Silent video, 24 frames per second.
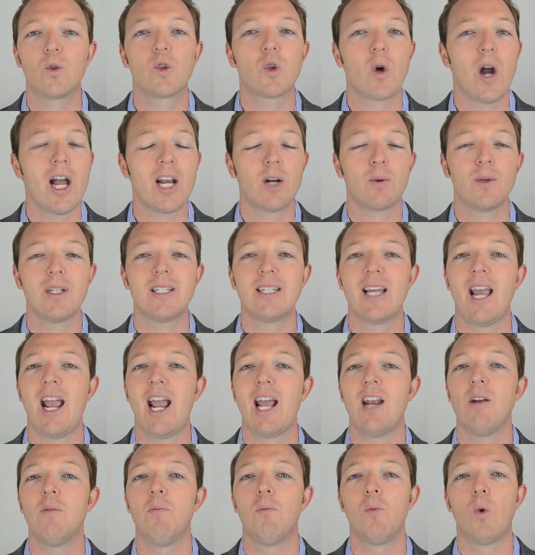try to
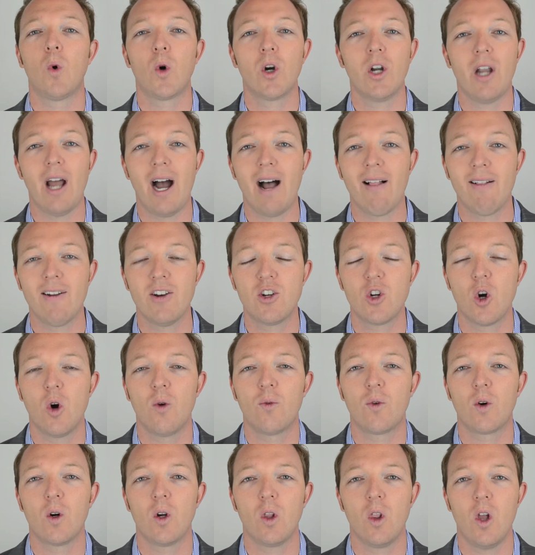retain more knowledge
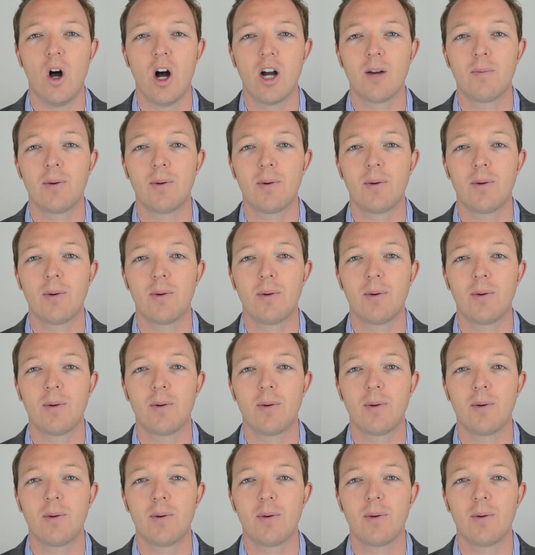over a long